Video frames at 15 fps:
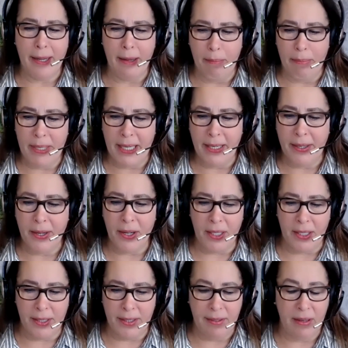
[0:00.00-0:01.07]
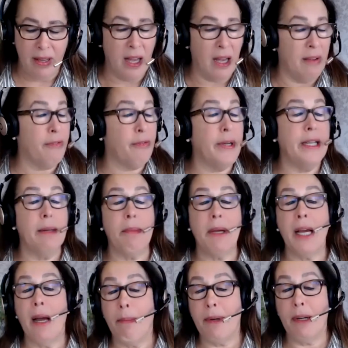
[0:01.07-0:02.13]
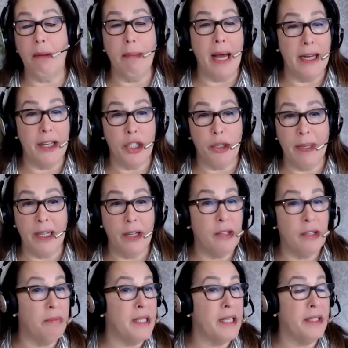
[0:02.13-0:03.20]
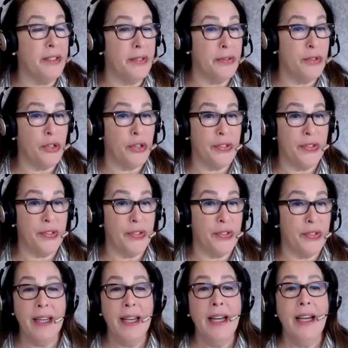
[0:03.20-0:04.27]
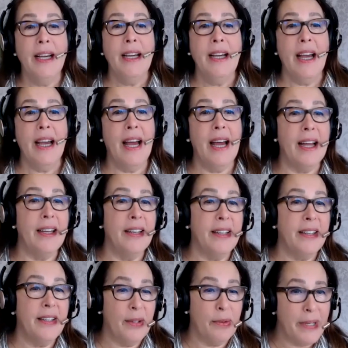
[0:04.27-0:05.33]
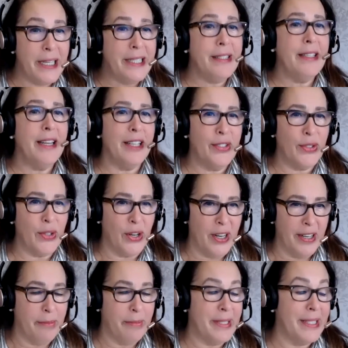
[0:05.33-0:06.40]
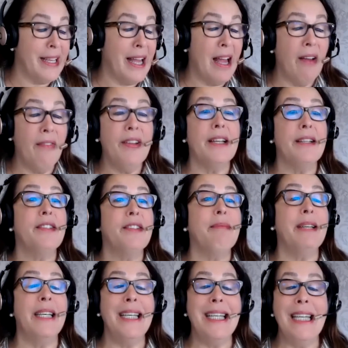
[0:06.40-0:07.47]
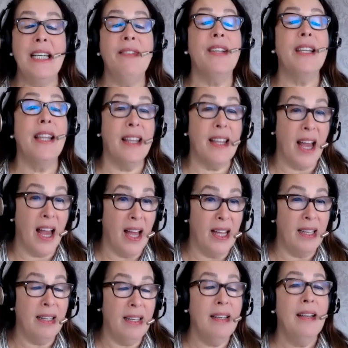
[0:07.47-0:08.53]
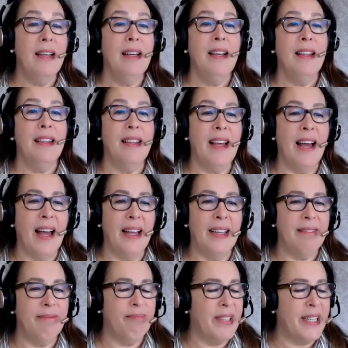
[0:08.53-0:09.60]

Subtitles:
company called Freedom Capital Management in Homedale, New Jersey. And the reason I started it was evident to me even then that